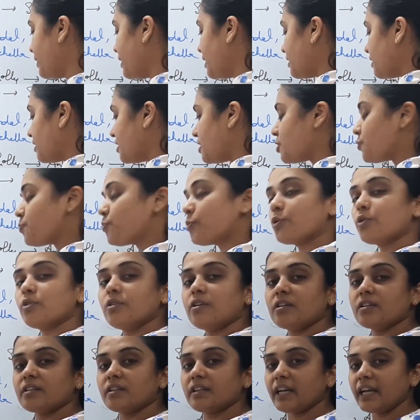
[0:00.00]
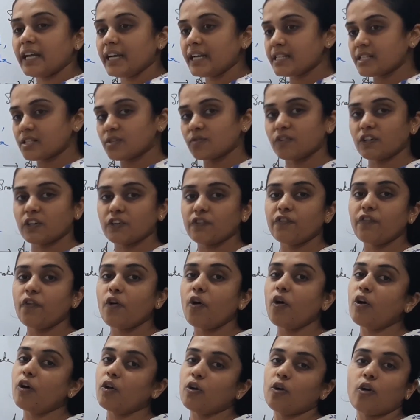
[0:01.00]
this pollen grains will
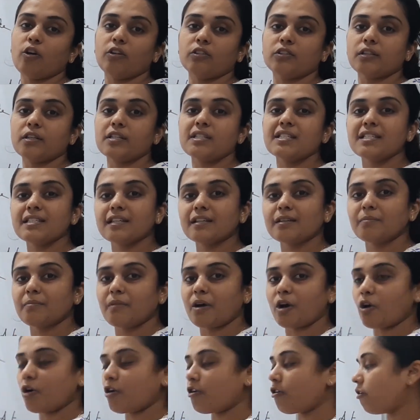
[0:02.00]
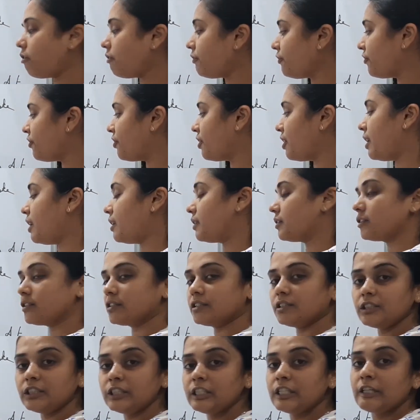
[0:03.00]
fall on the stigma of
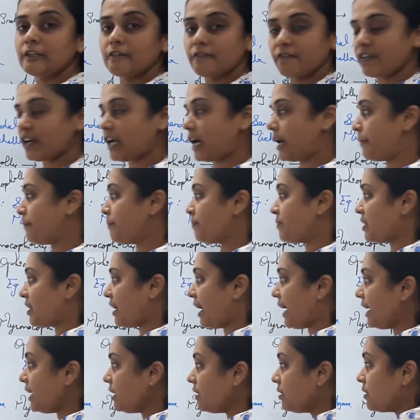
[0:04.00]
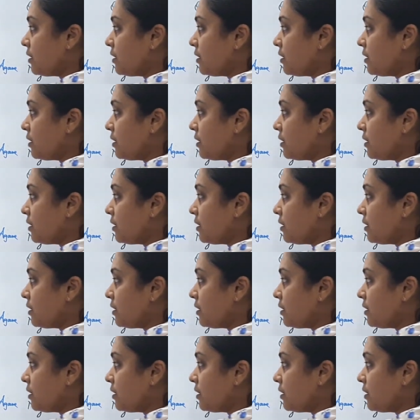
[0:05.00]
other flower, right?